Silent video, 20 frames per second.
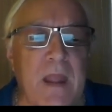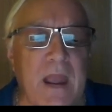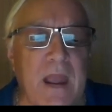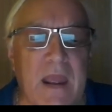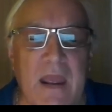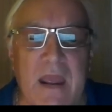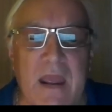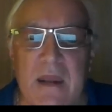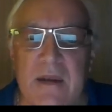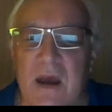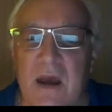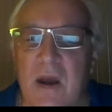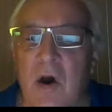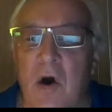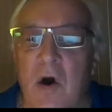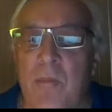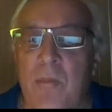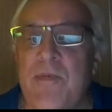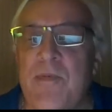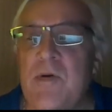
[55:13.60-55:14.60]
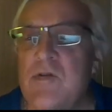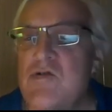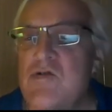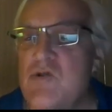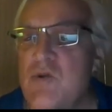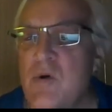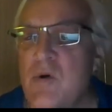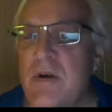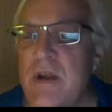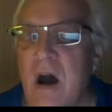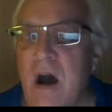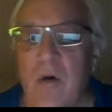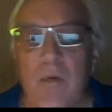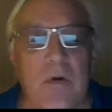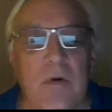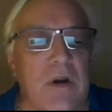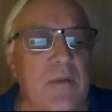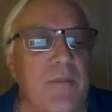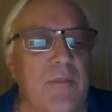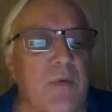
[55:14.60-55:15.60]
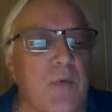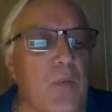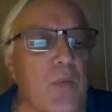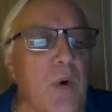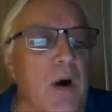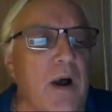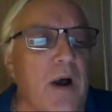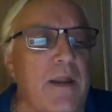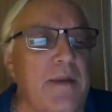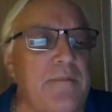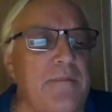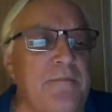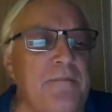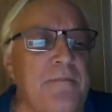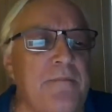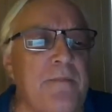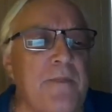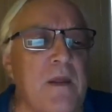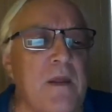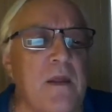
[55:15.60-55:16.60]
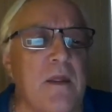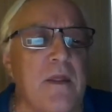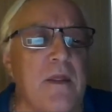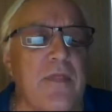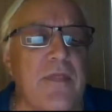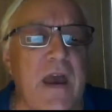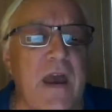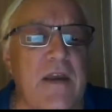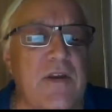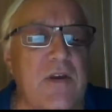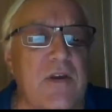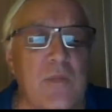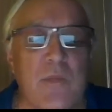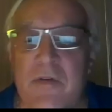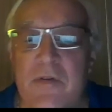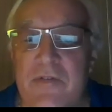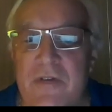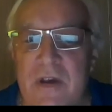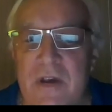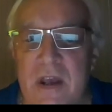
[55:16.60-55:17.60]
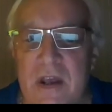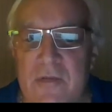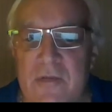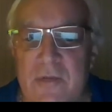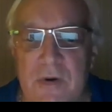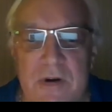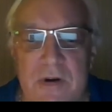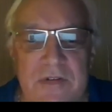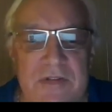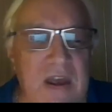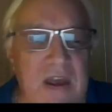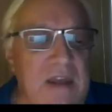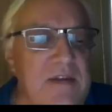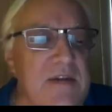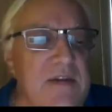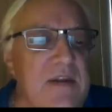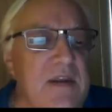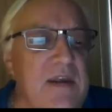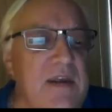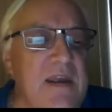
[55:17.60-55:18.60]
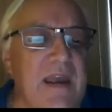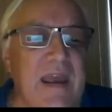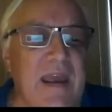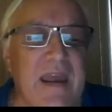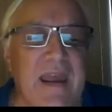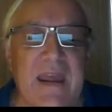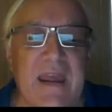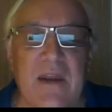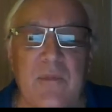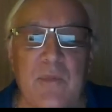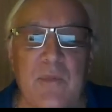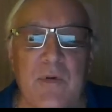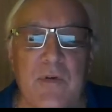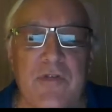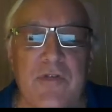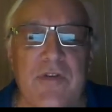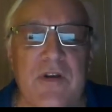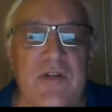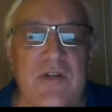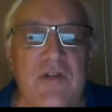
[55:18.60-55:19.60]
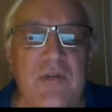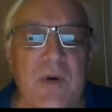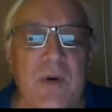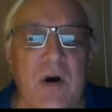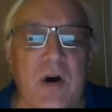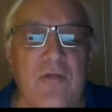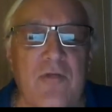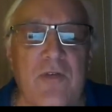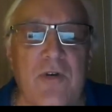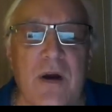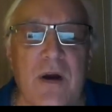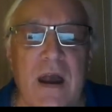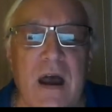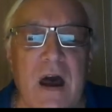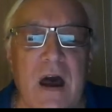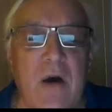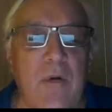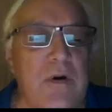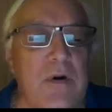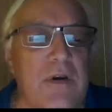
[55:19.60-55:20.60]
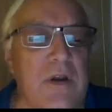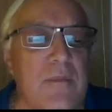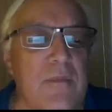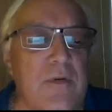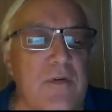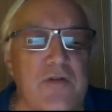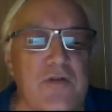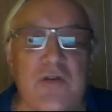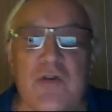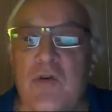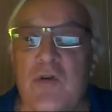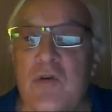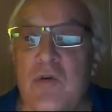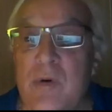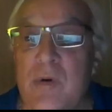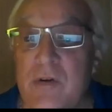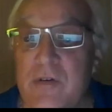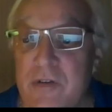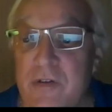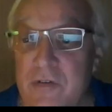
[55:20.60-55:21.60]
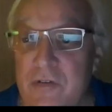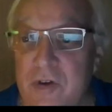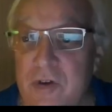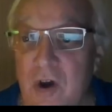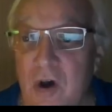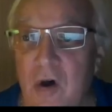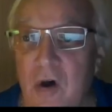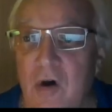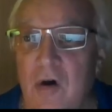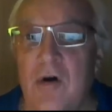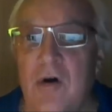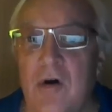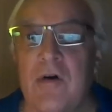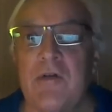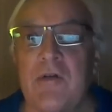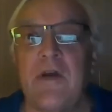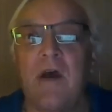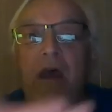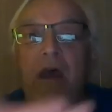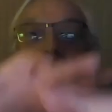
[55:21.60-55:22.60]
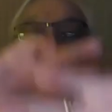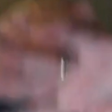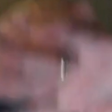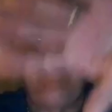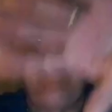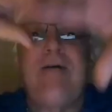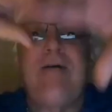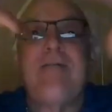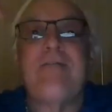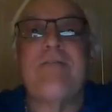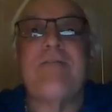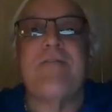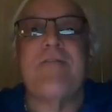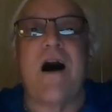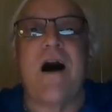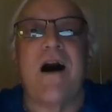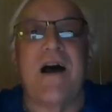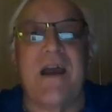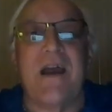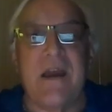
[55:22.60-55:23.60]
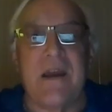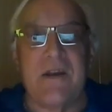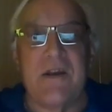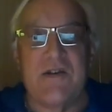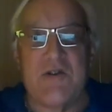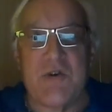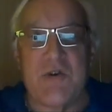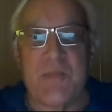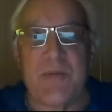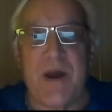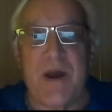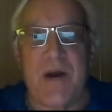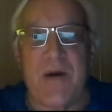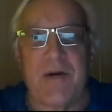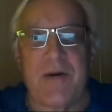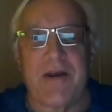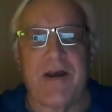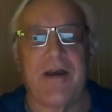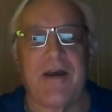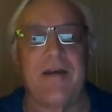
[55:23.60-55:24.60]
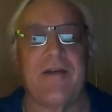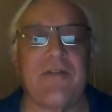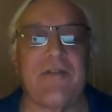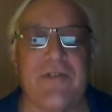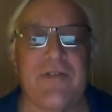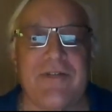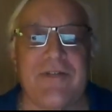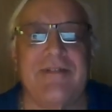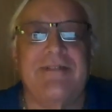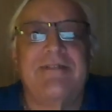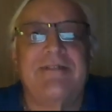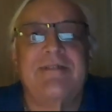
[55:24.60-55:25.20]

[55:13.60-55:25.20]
And I hope you enjoyed hour number 1. Thank you once again for attending, and we'll see you tomorrow for hour number 2, which is called Find Your Paradise.